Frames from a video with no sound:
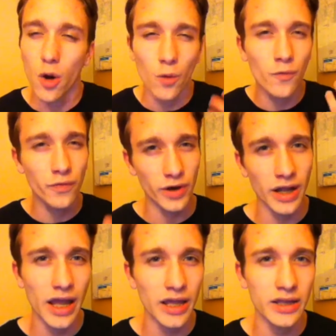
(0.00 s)

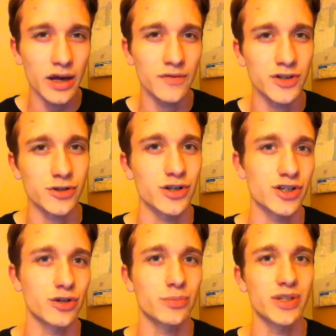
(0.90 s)
overhead of a
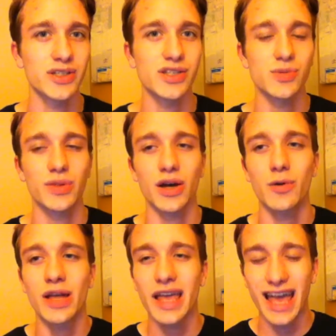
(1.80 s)
traditional business,
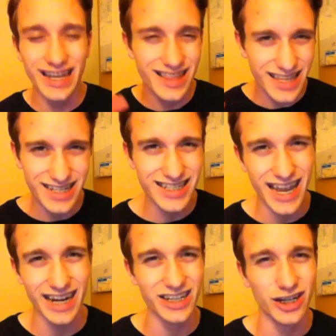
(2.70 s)
without anything
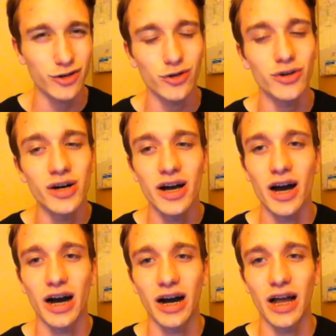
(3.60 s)
technical,
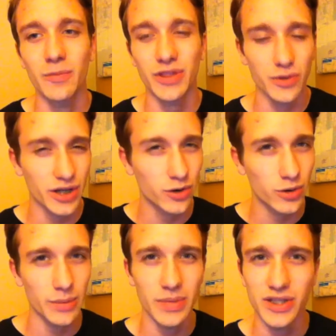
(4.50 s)
and without
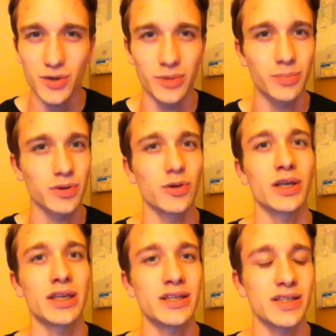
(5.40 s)
equipment or
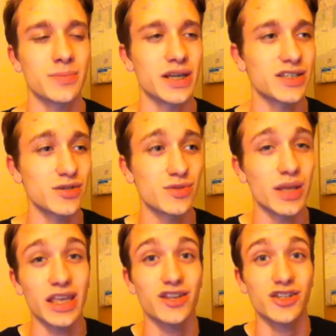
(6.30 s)
employees. And because he was
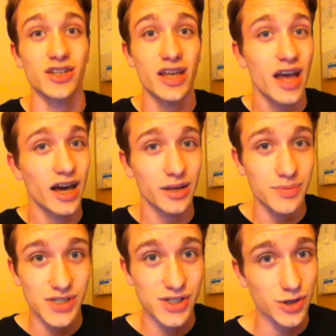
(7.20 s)
making just an
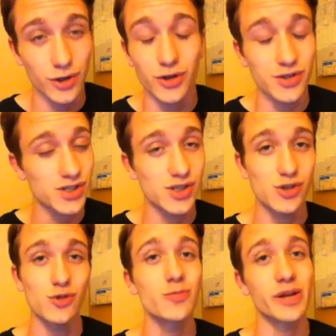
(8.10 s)
absurd,
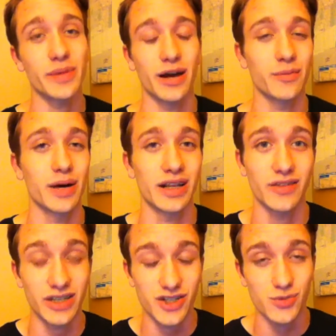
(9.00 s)
stupid amount of money,
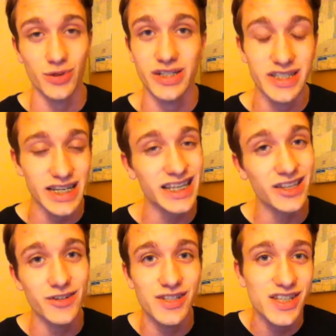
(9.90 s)
like just
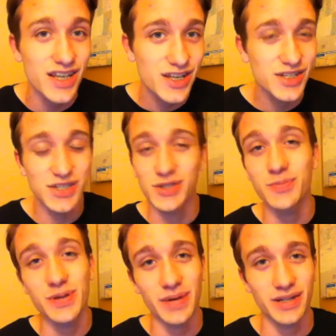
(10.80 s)
ridiculous,
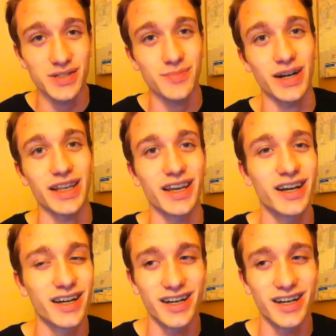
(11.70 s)
stupid amounts of money